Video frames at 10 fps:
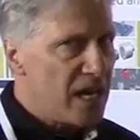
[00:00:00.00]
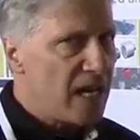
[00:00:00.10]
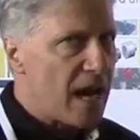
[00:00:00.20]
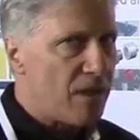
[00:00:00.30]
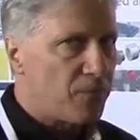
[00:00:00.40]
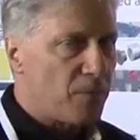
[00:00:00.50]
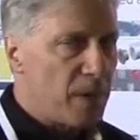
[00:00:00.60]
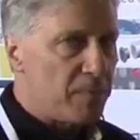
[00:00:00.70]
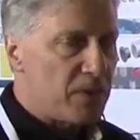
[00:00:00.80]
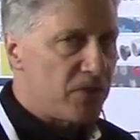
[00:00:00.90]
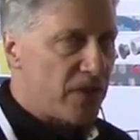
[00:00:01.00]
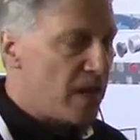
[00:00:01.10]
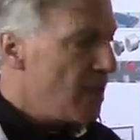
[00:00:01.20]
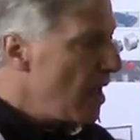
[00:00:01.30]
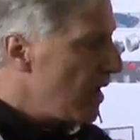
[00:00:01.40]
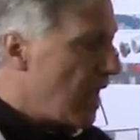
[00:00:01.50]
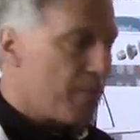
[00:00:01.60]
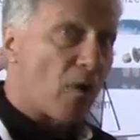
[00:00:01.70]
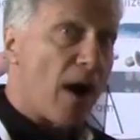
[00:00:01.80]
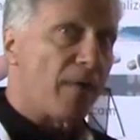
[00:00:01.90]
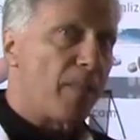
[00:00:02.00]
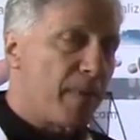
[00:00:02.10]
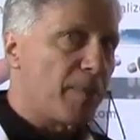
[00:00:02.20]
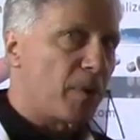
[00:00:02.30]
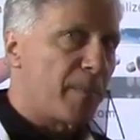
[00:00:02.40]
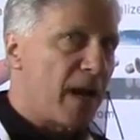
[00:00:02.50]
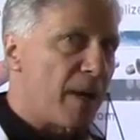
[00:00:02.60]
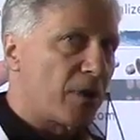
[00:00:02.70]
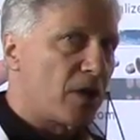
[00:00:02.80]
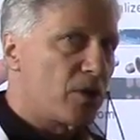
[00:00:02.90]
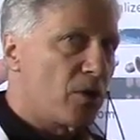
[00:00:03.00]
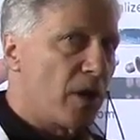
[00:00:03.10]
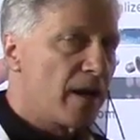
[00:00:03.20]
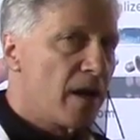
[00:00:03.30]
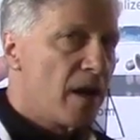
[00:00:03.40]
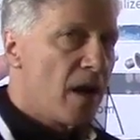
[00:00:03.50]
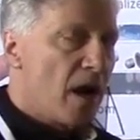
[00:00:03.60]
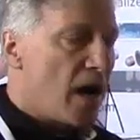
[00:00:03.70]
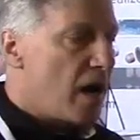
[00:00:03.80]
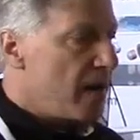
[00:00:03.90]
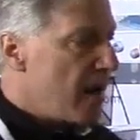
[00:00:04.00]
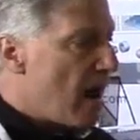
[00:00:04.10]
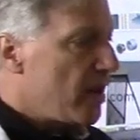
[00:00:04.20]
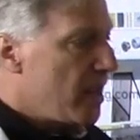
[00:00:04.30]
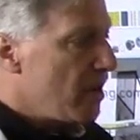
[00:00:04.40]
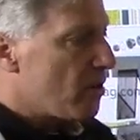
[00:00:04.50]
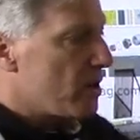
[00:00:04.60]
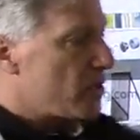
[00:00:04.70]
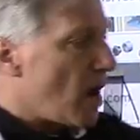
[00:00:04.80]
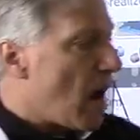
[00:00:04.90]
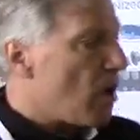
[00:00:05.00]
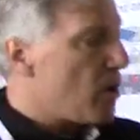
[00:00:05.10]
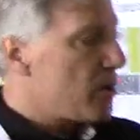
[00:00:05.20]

eGaN from EPC, came around that people have been able to do it. Uh, now, here is our